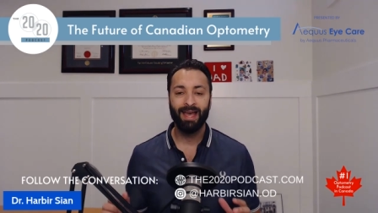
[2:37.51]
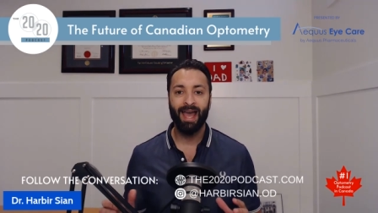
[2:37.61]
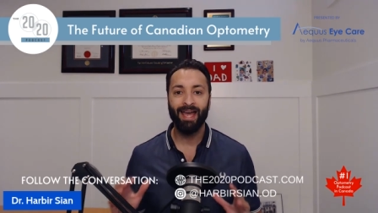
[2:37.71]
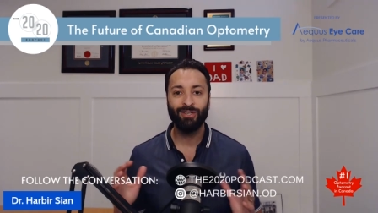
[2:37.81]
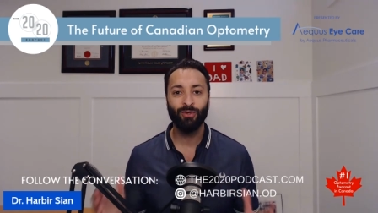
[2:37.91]

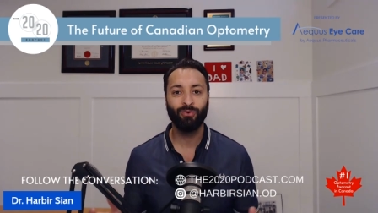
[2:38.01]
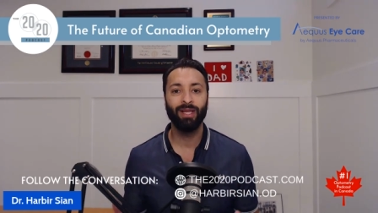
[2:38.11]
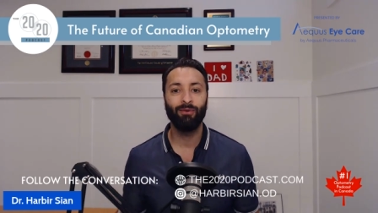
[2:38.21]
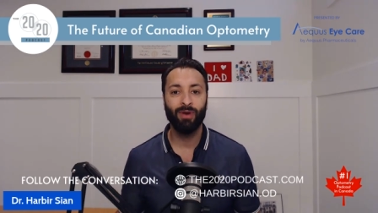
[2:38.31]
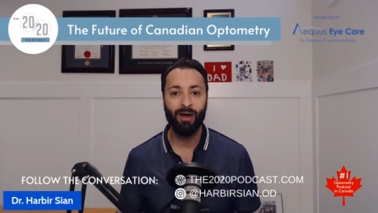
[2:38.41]
And to
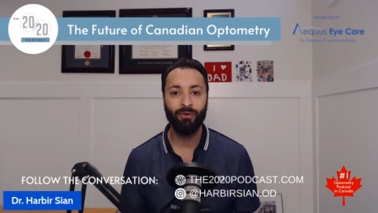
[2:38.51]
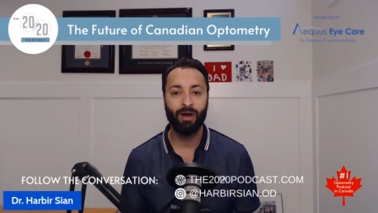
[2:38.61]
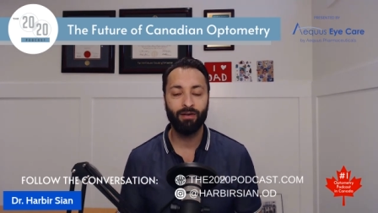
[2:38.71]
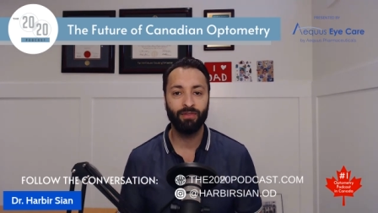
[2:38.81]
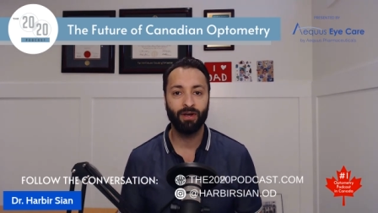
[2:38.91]
really round
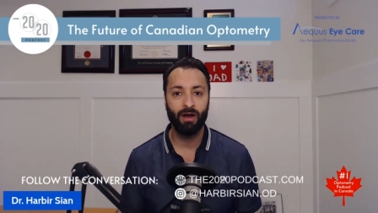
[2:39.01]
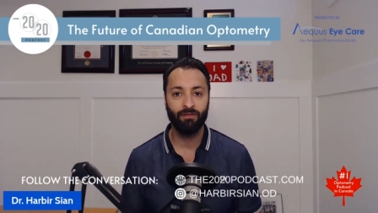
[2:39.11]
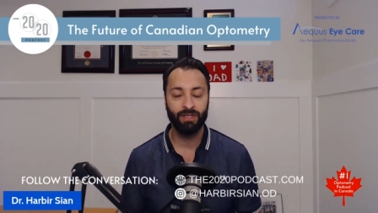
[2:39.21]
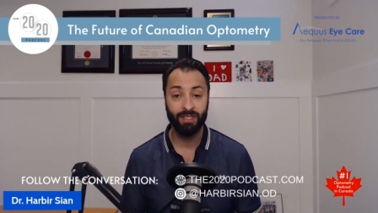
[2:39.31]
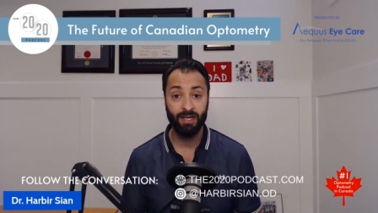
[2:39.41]
off the
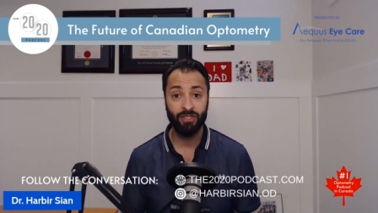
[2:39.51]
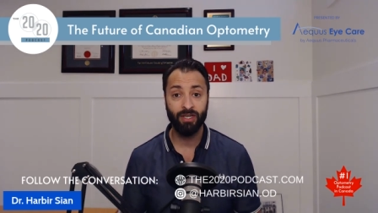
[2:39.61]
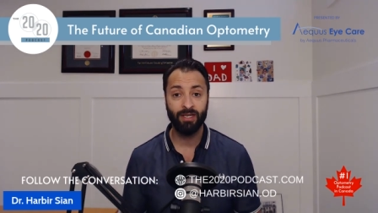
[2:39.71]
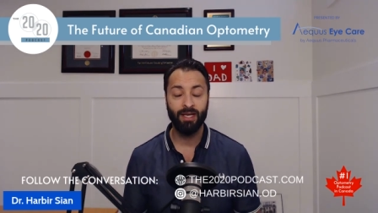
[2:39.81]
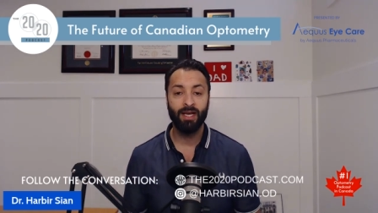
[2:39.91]

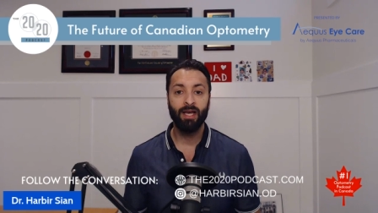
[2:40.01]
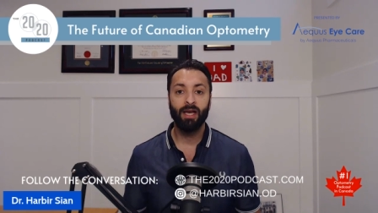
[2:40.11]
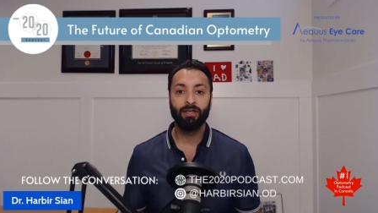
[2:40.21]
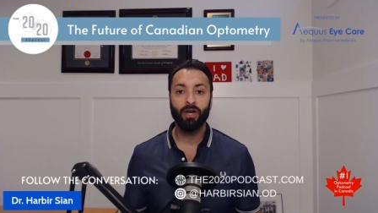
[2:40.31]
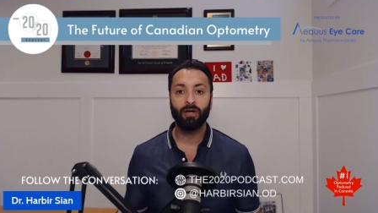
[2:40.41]
conversation,
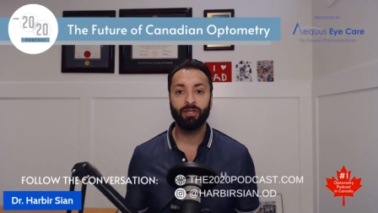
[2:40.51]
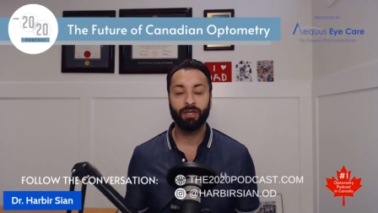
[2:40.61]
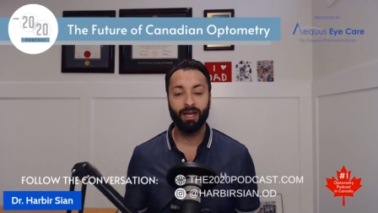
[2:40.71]
Dr.